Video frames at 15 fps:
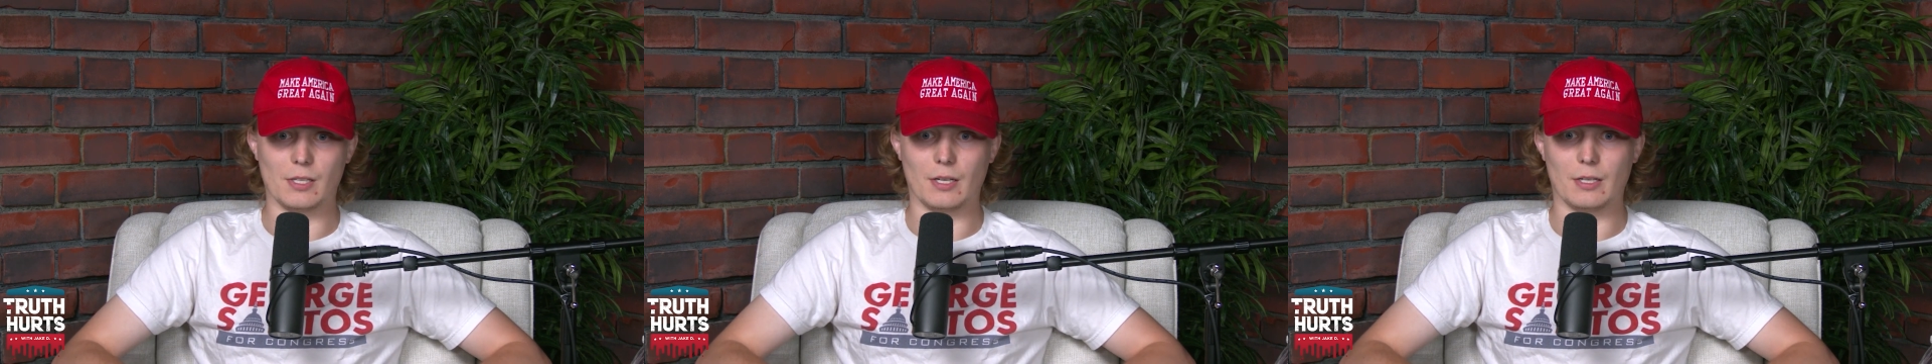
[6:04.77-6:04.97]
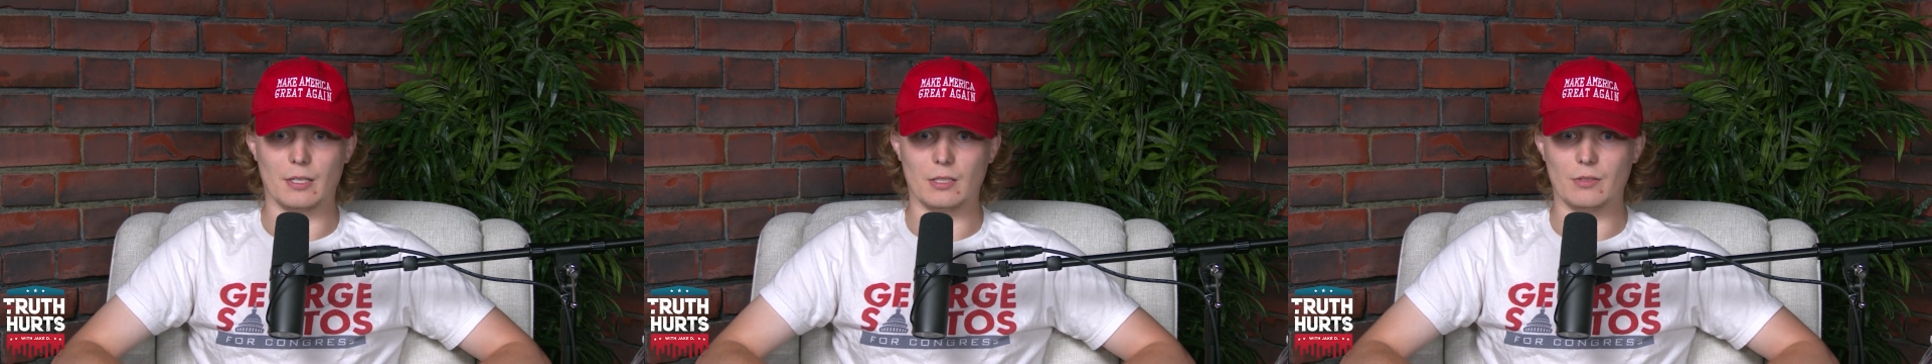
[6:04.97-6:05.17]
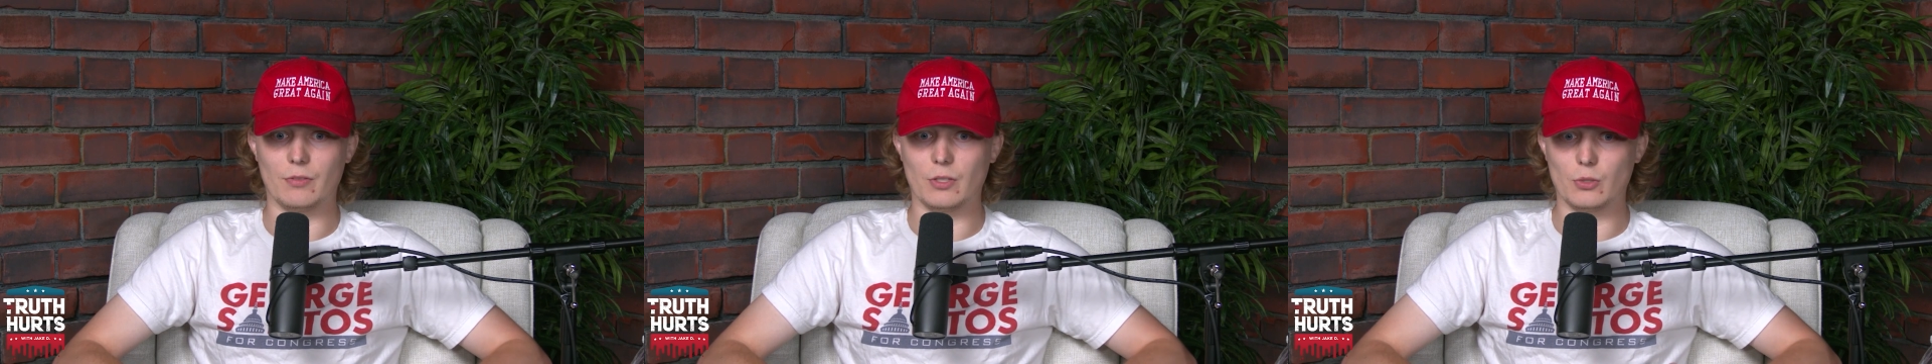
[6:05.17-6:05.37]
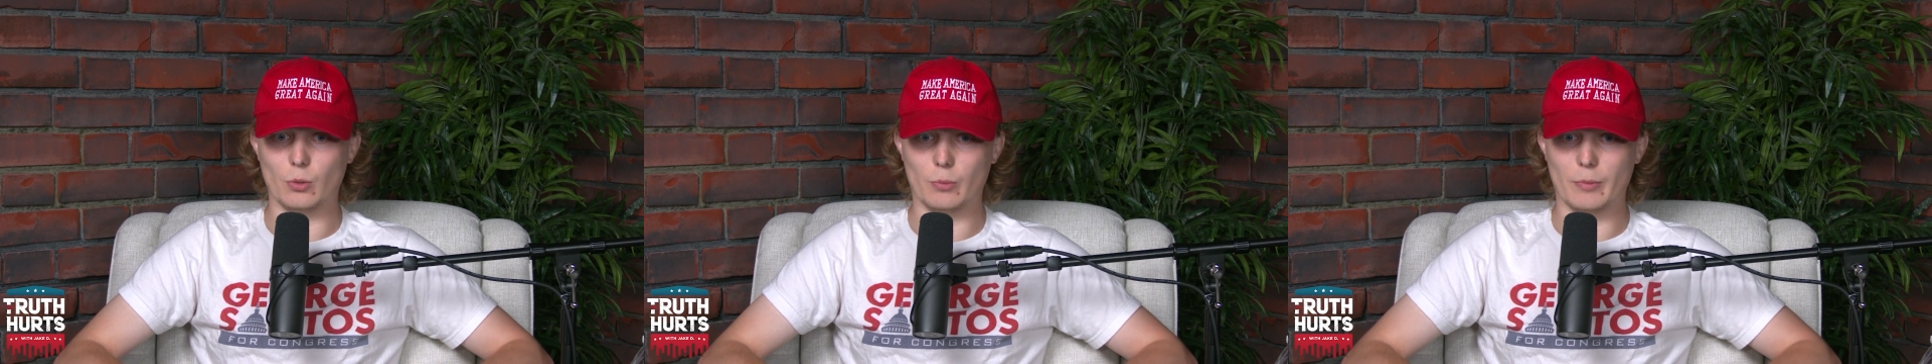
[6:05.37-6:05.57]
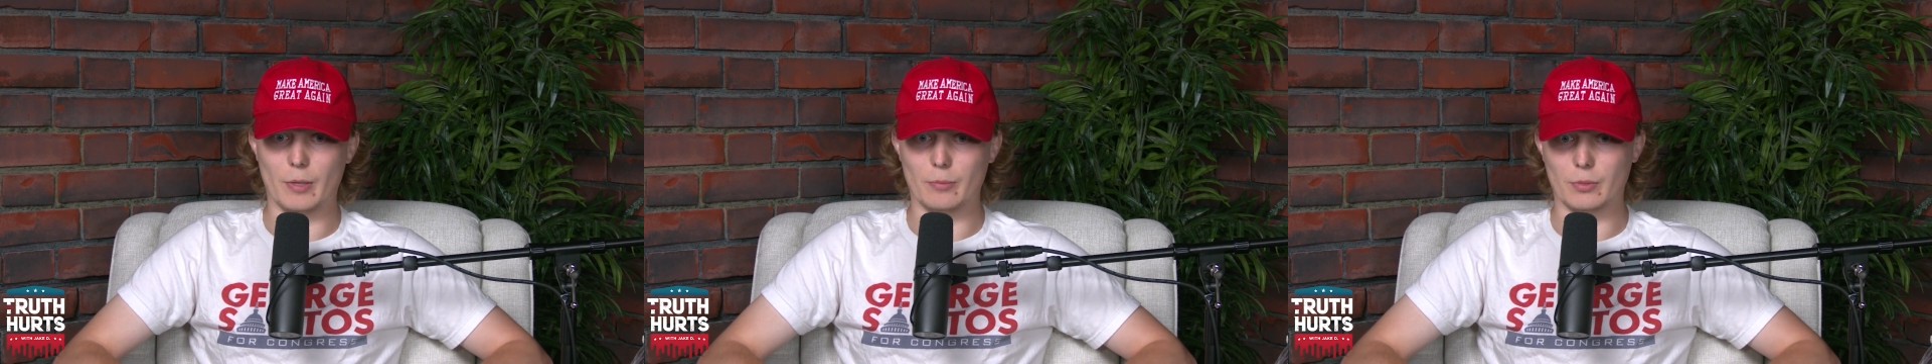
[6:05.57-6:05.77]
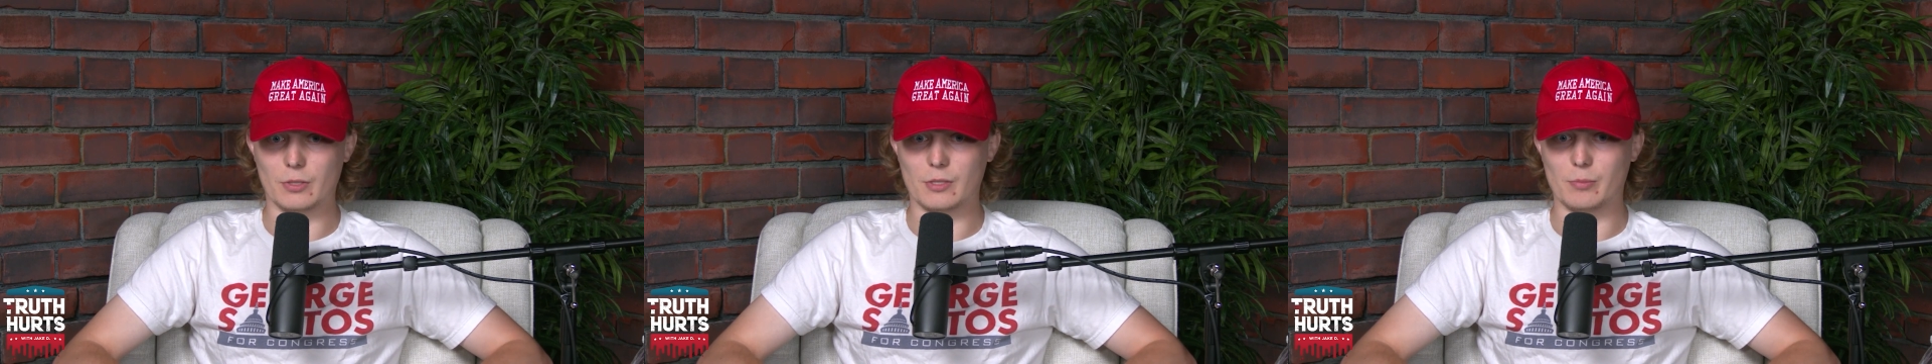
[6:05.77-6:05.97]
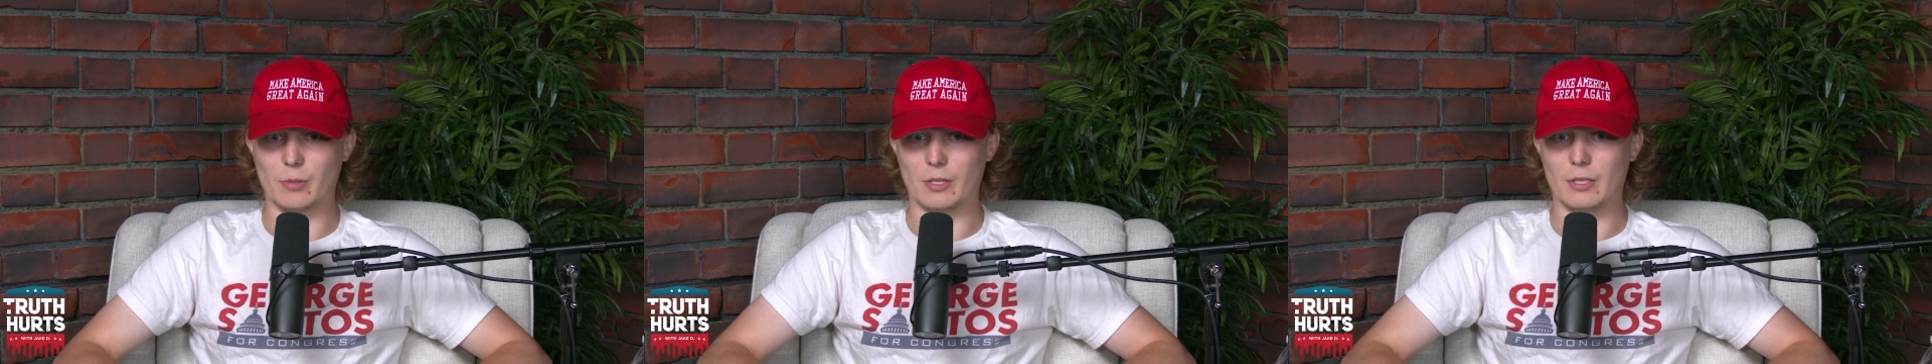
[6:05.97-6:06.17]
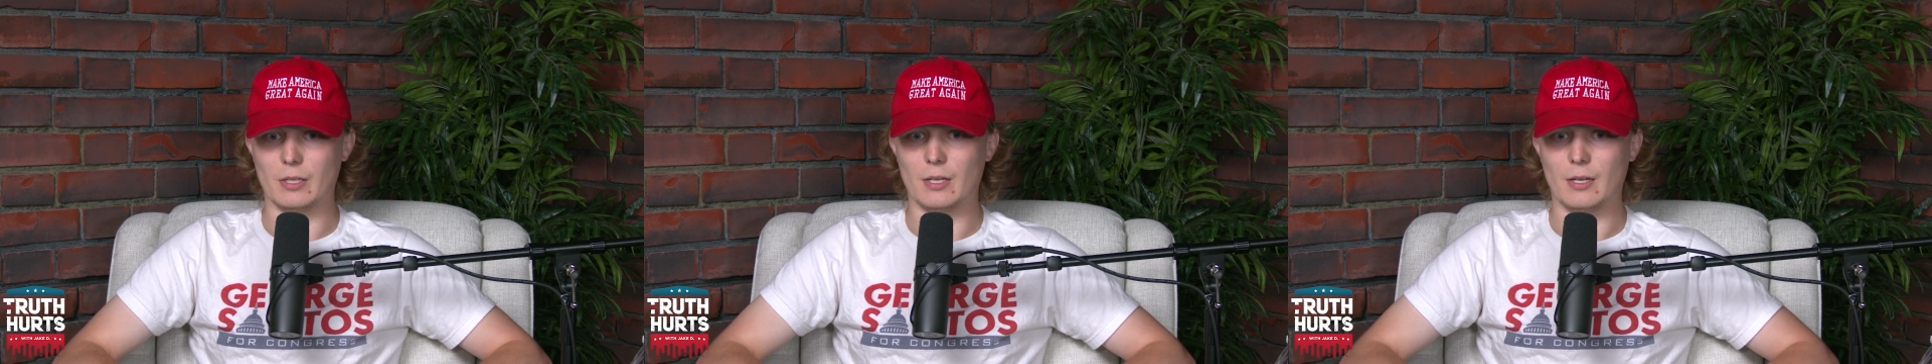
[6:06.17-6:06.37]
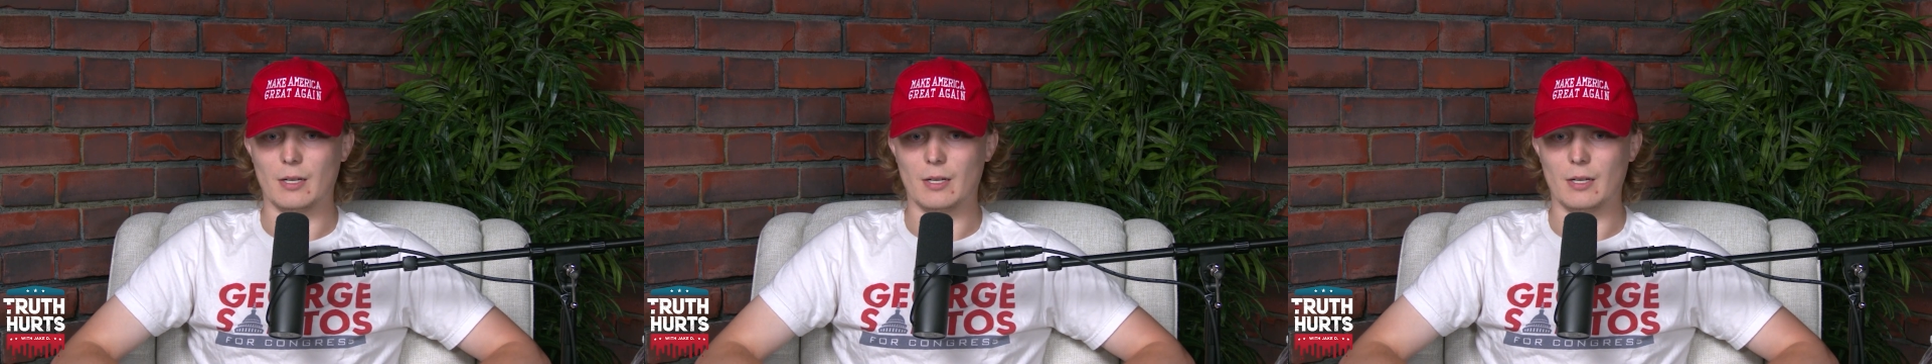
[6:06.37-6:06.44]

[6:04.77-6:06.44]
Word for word: uh, individual members, but